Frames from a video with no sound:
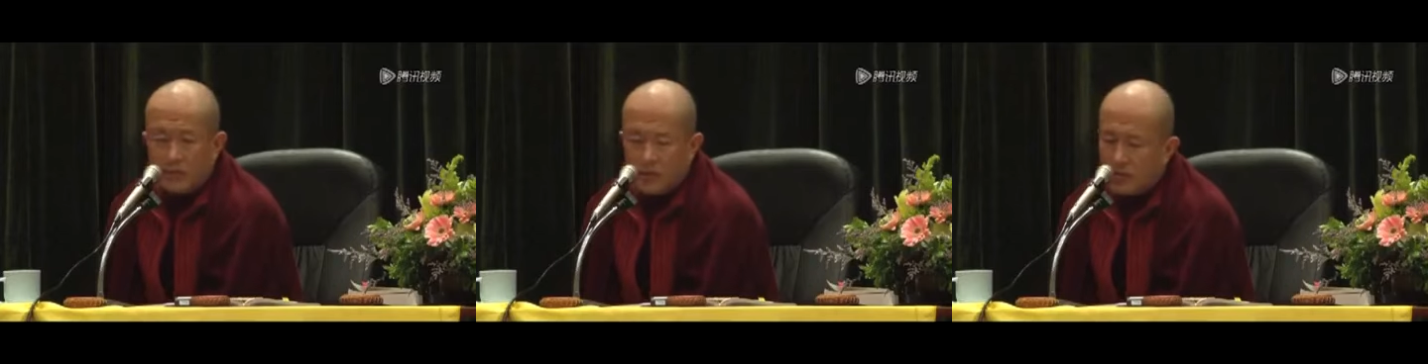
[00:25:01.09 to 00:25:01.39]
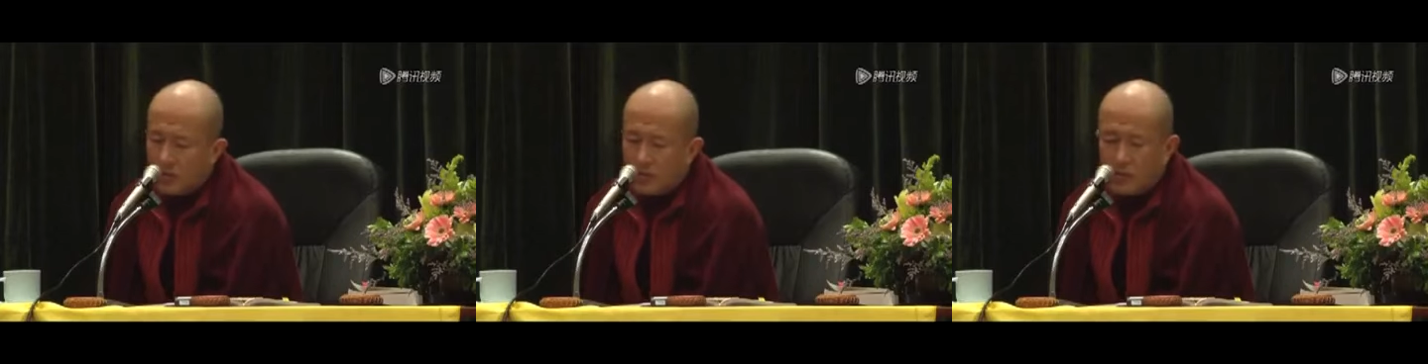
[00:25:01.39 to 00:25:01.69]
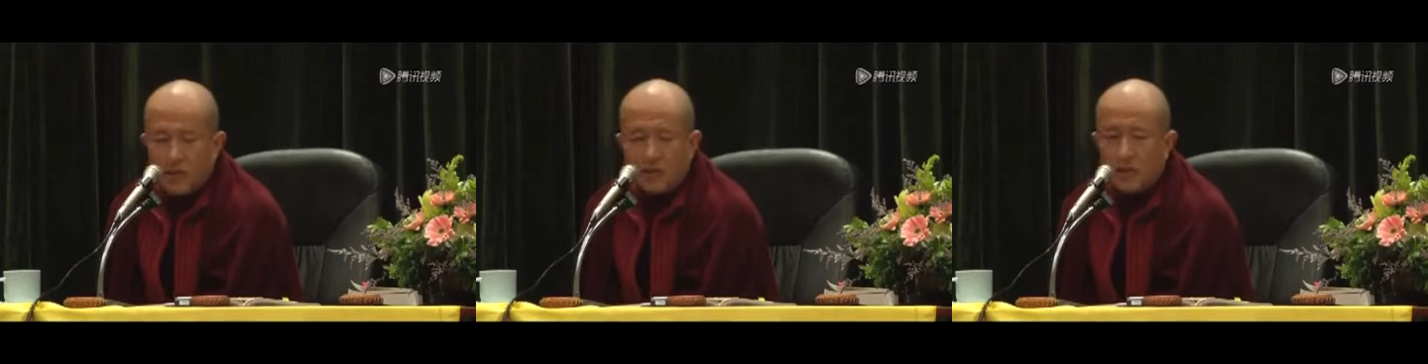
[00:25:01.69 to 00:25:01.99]

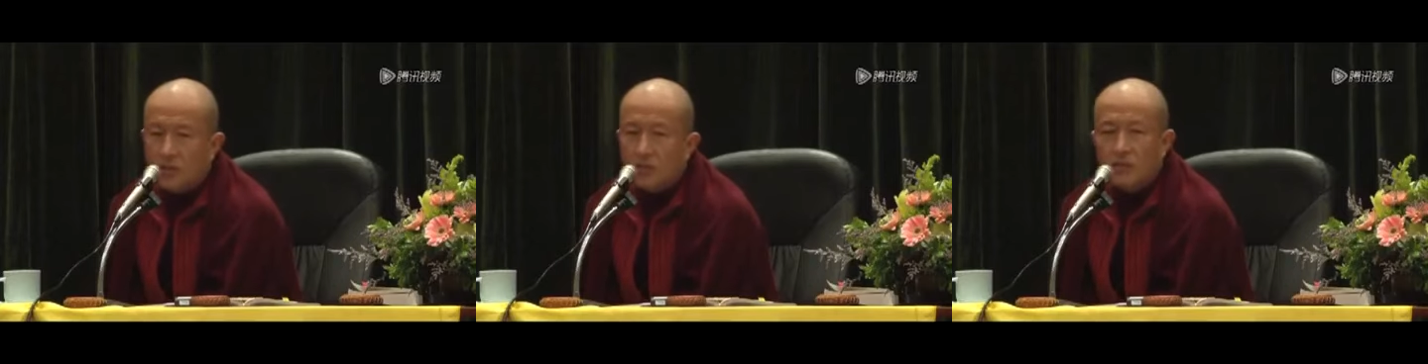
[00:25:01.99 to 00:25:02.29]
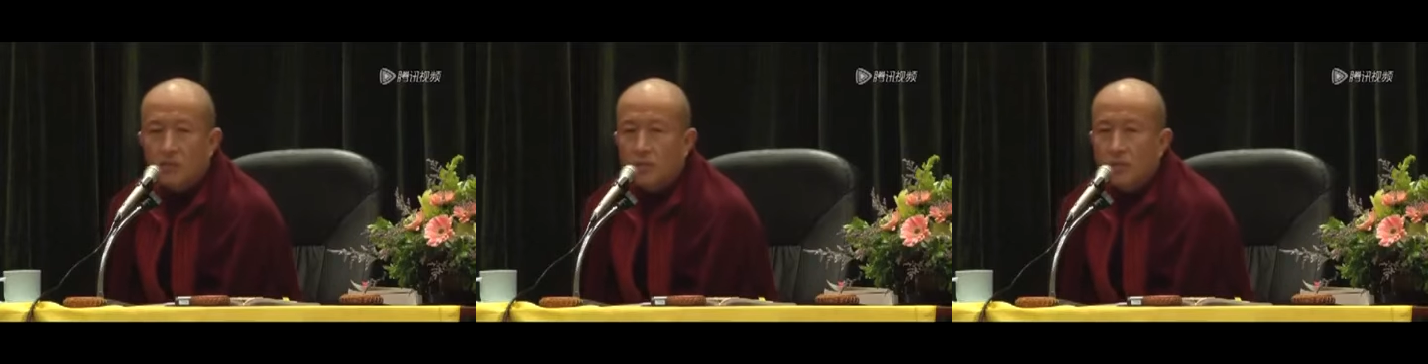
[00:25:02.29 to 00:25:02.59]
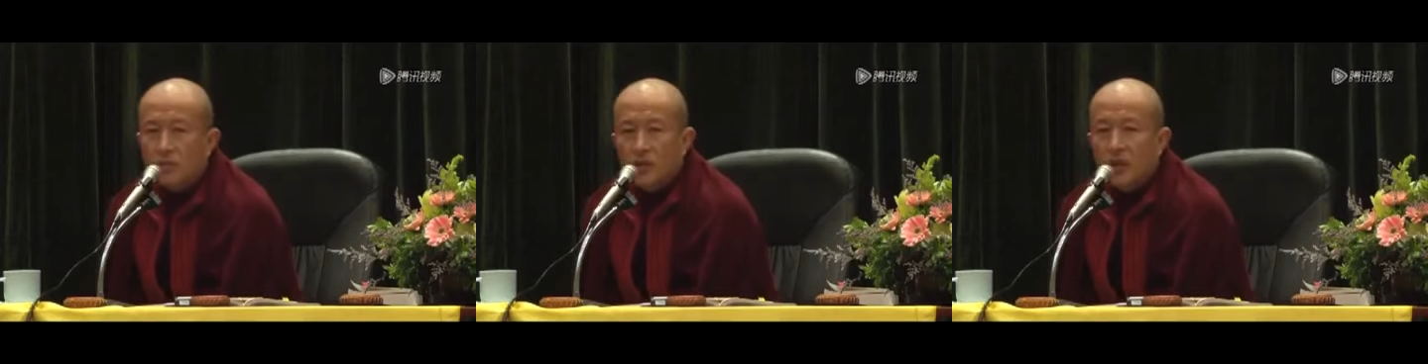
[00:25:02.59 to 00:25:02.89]
these are
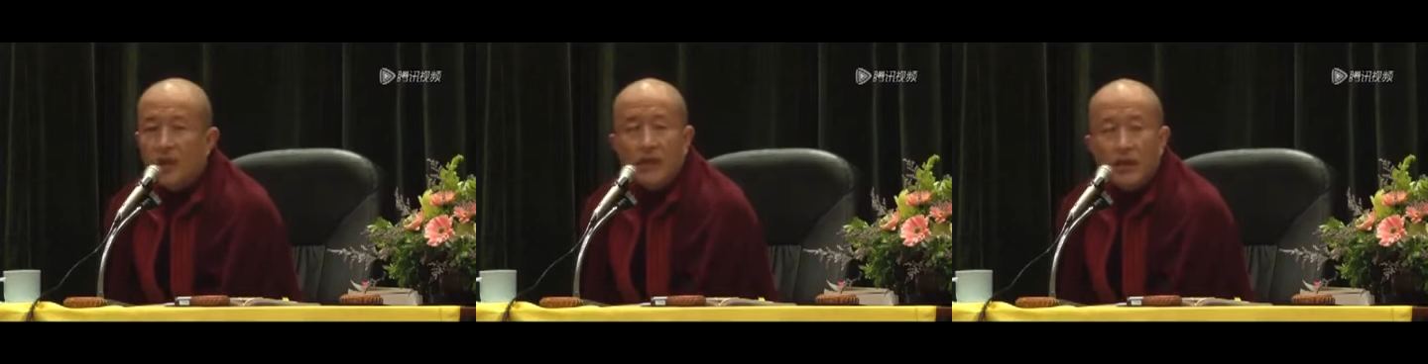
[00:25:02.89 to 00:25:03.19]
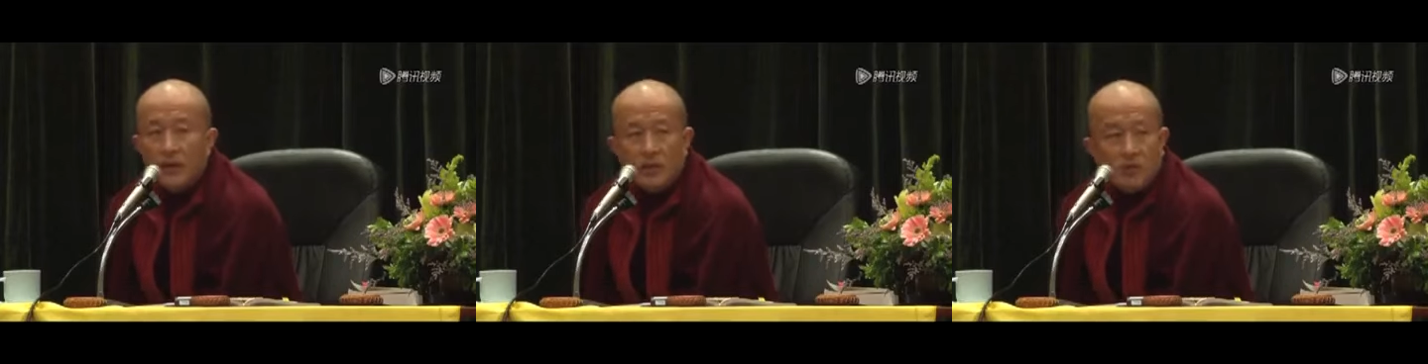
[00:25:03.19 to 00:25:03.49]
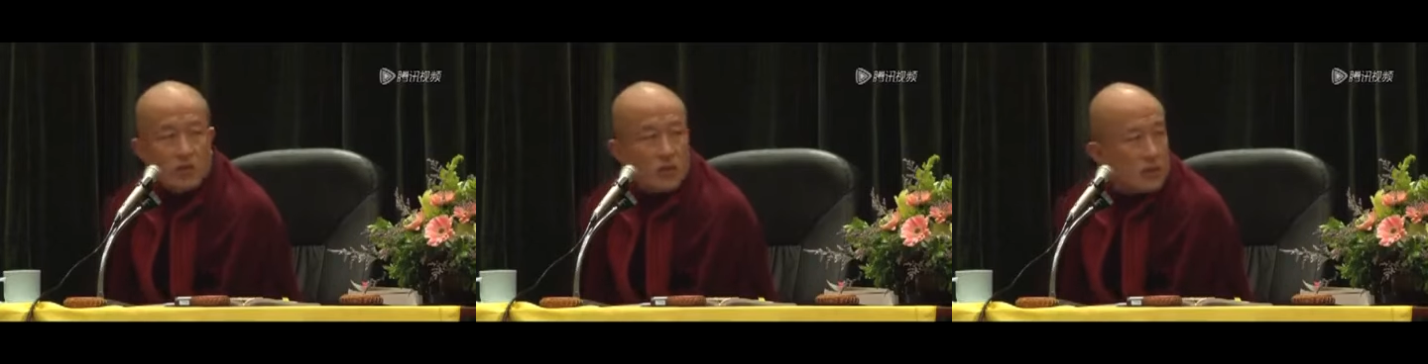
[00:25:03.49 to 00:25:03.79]
endless